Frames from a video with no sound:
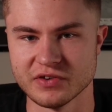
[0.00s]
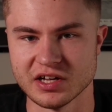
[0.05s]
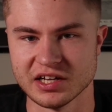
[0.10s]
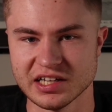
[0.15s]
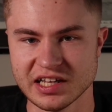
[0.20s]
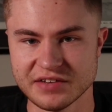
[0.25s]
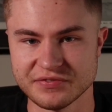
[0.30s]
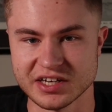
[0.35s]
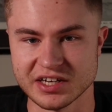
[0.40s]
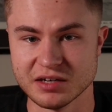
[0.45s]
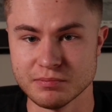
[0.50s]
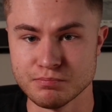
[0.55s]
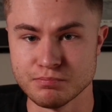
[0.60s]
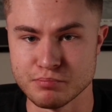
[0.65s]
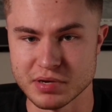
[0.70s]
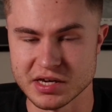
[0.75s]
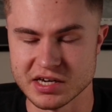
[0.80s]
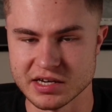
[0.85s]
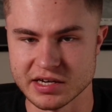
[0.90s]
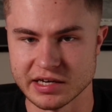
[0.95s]
living
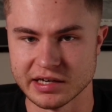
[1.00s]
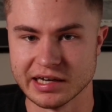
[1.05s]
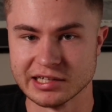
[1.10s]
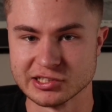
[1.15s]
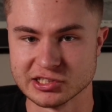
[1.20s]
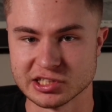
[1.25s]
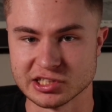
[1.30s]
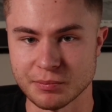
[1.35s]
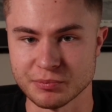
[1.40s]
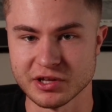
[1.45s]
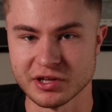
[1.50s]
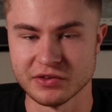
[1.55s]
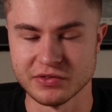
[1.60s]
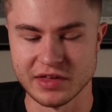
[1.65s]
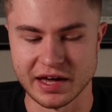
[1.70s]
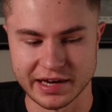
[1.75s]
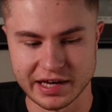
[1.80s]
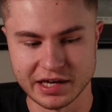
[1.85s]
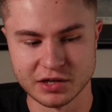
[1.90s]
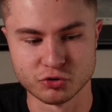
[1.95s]
being, it's something that can